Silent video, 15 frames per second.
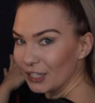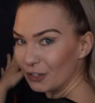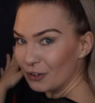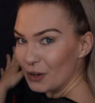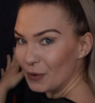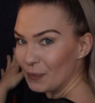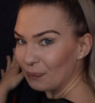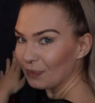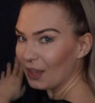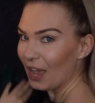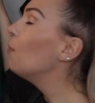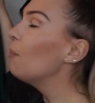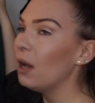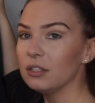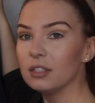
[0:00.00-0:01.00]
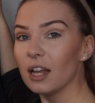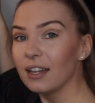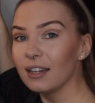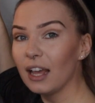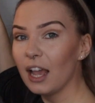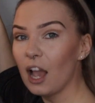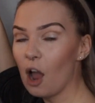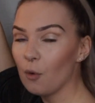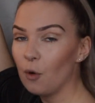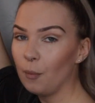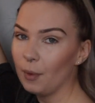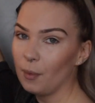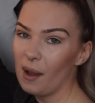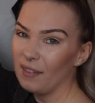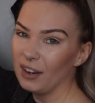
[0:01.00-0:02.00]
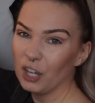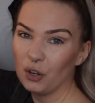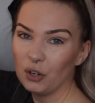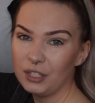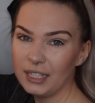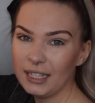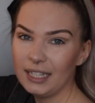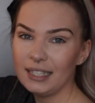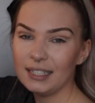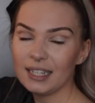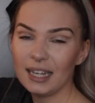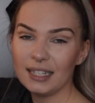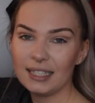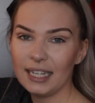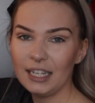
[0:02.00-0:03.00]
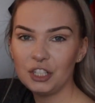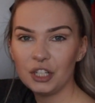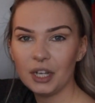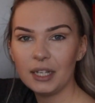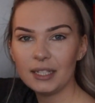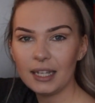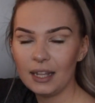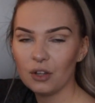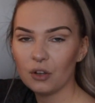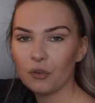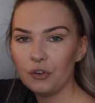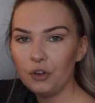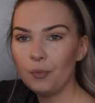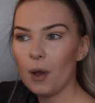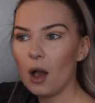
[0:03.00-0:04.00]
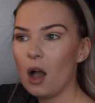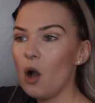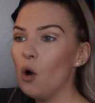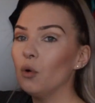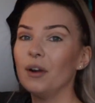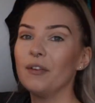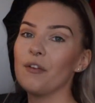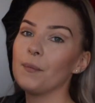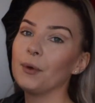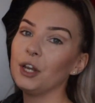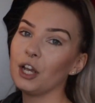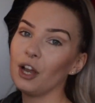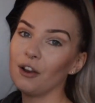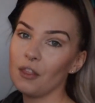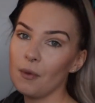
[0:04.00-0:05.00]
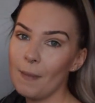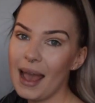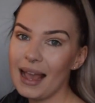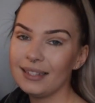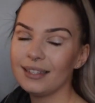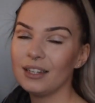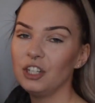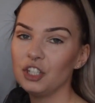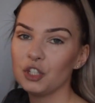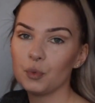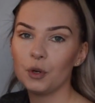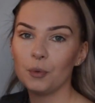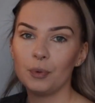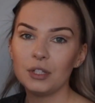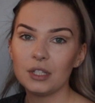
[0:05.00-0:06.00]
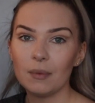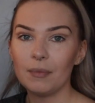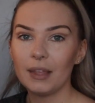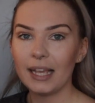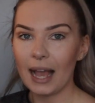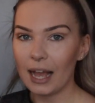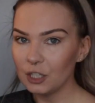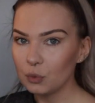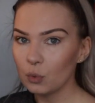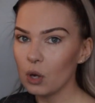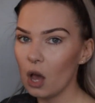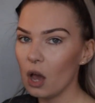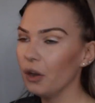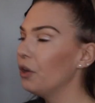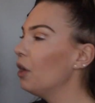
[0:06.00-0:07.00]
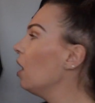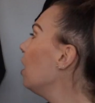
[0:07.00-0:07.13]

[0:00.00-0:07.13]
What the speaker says: as crew. Most likely I will be wearing hoodies and t-shirts in the crew bar, or if I'm going to go to the mess and I just want to put something casual on,